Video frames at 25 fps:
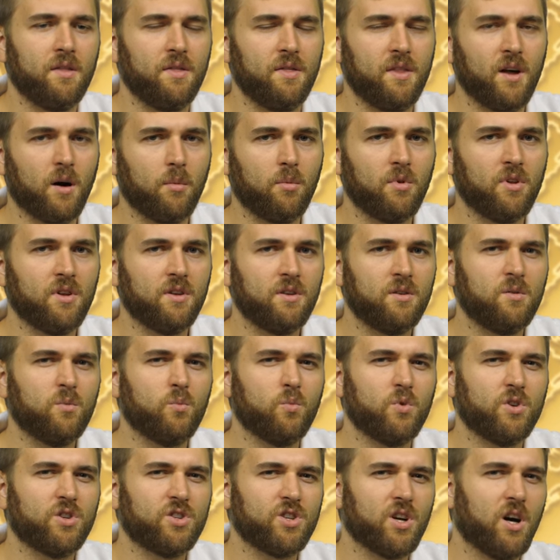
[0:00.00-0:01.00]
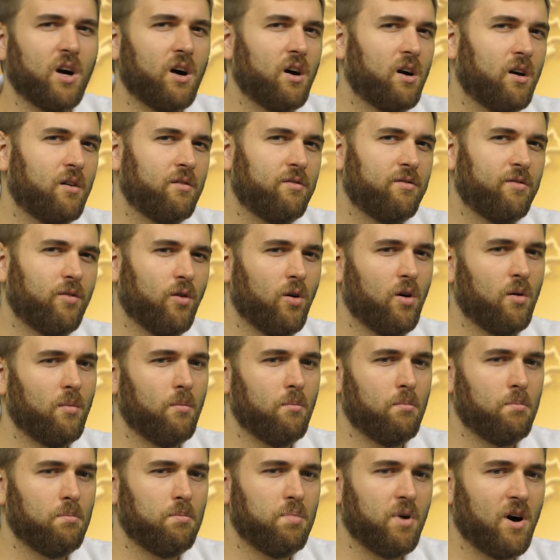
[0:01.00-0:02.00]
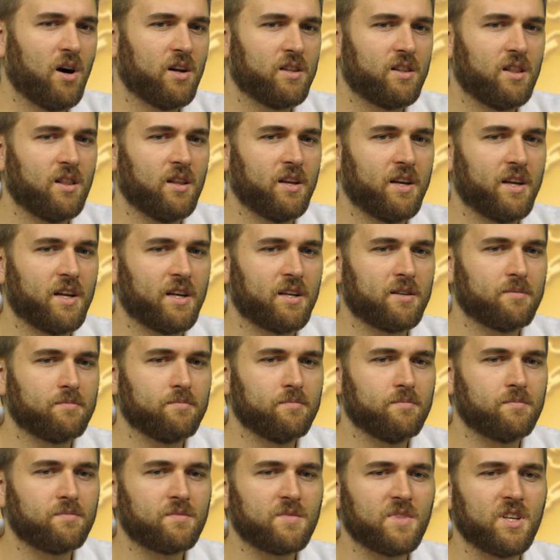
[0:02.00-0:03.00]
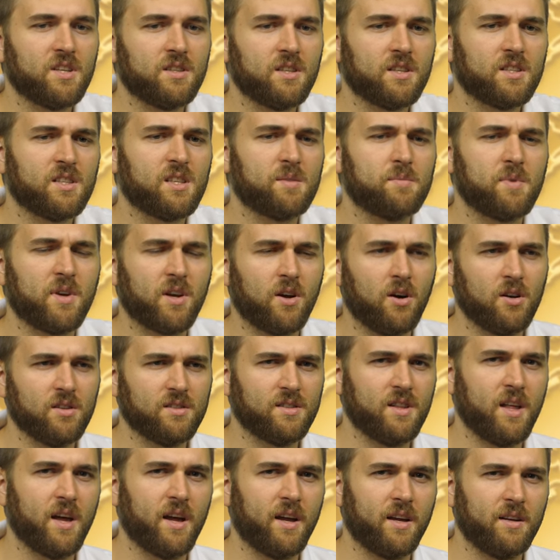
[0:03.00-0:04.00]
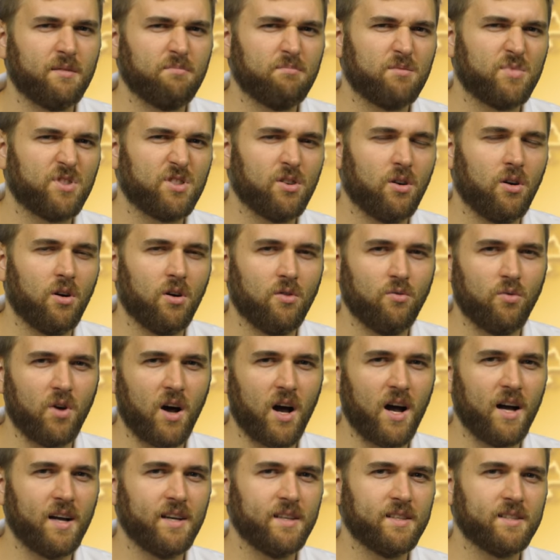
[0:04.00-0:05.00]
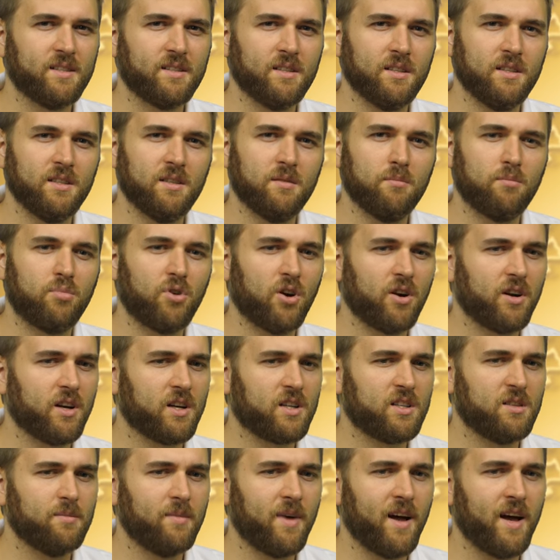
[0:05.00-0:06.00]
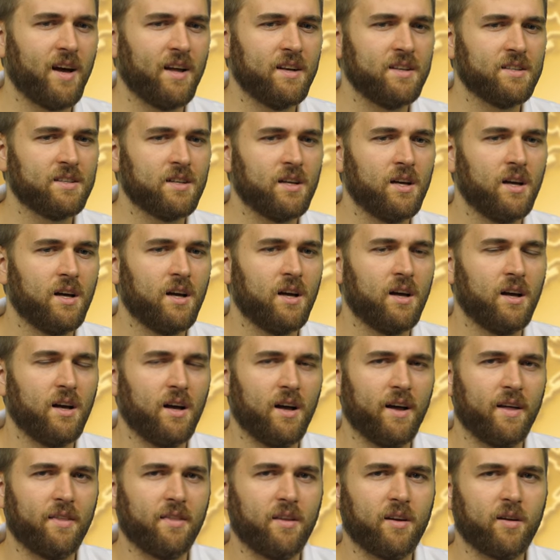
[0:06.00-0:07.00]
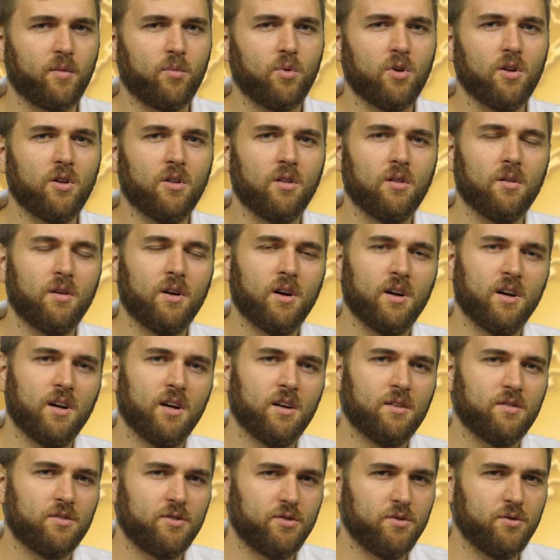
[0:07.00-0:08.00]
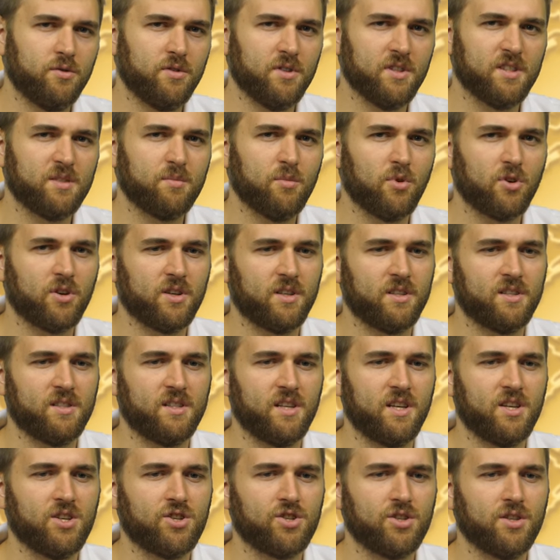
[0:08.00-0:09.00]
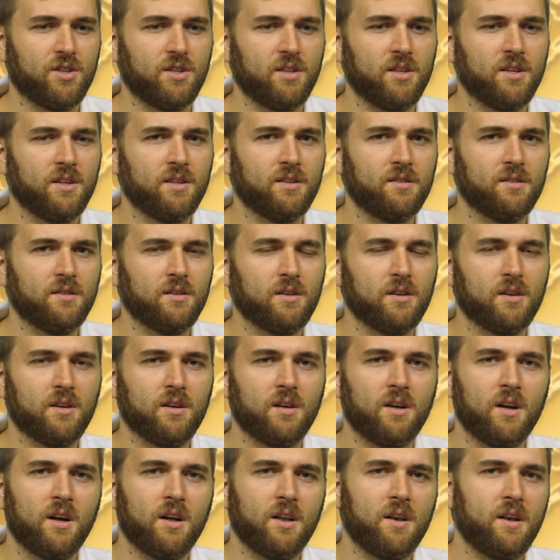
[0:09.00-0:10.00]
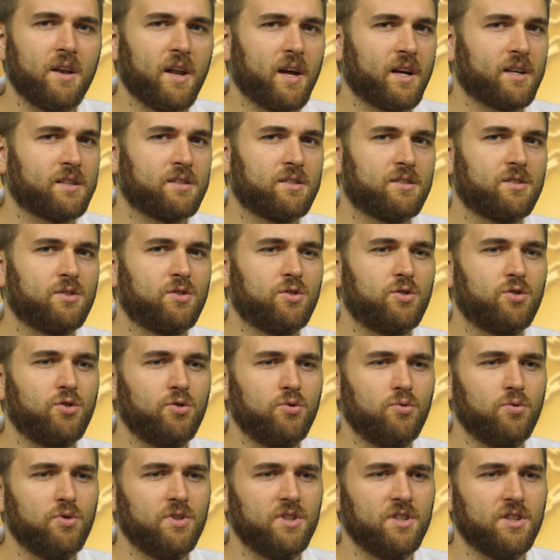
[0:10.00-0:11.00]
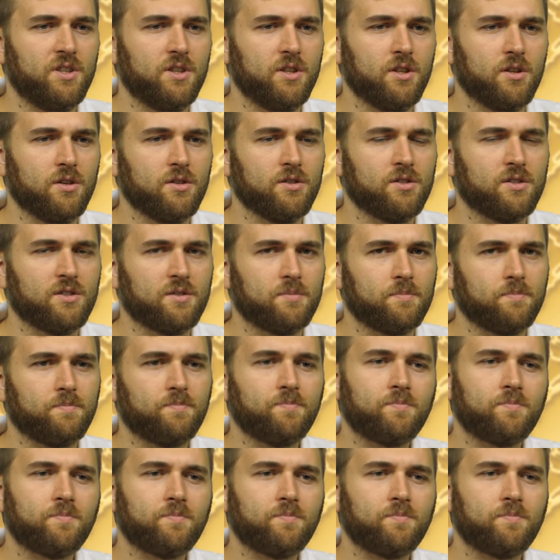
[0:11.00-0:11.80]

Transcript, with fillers: Dublin, which are for bottling. This is because they saw a rise in product demand and they will uh, do this modernization in the next two years.